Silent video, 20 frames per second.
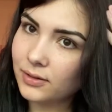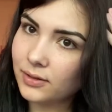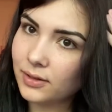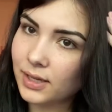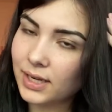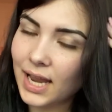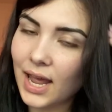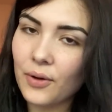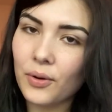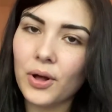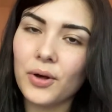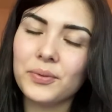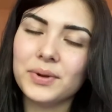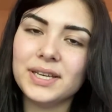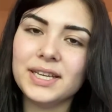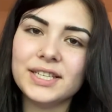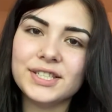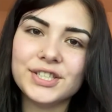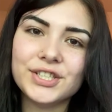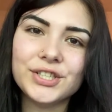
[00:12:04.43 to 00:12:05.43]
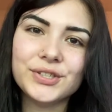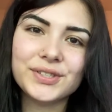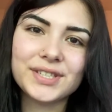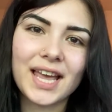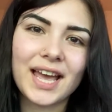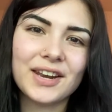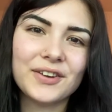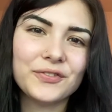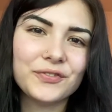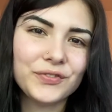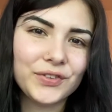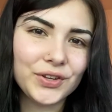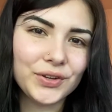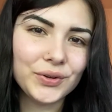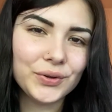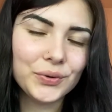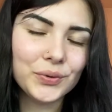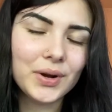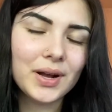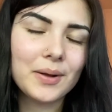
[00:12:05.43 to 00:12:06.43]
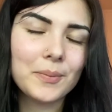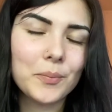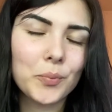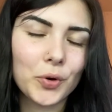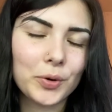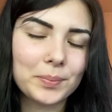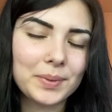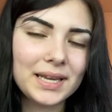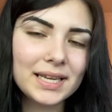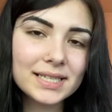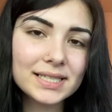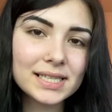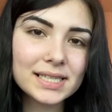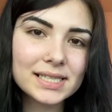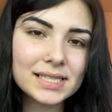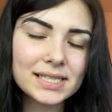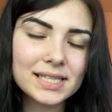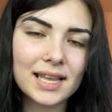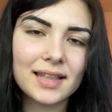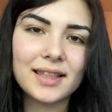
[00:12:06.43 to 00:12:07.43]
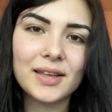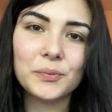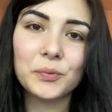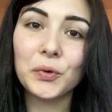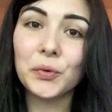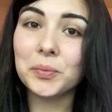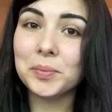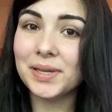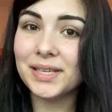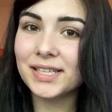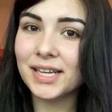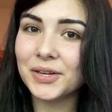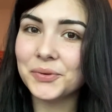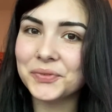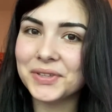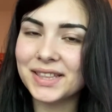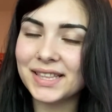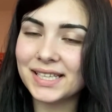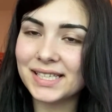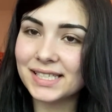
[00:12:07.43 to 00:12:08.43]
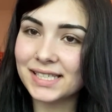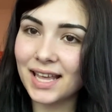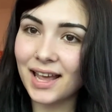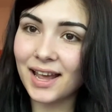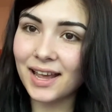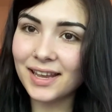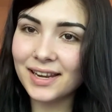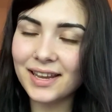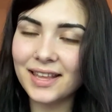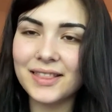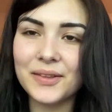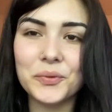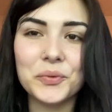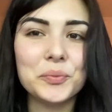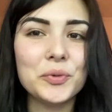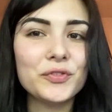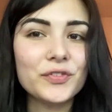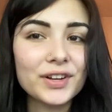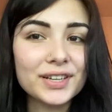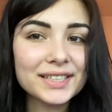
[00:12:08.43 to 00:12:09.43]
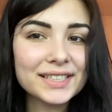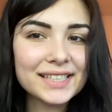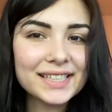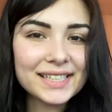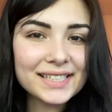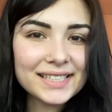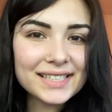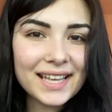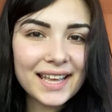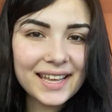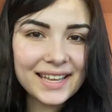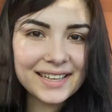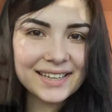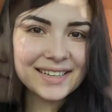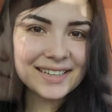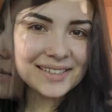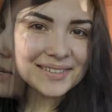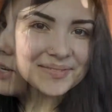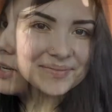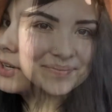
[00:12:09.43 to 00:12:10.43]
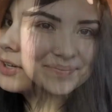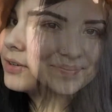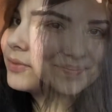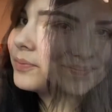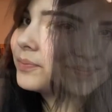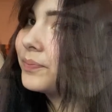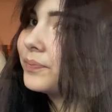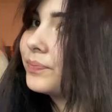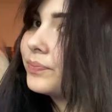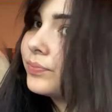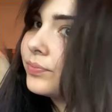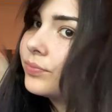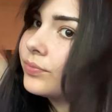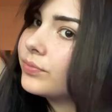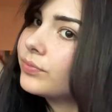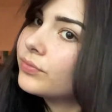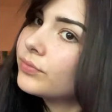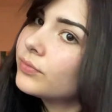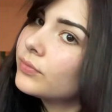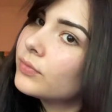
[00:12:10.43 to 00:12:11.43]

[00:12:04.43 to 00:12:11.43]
And now all we need to do is add a few more pieces, and then we will be done with this side, and then we'll move on to this side. Here.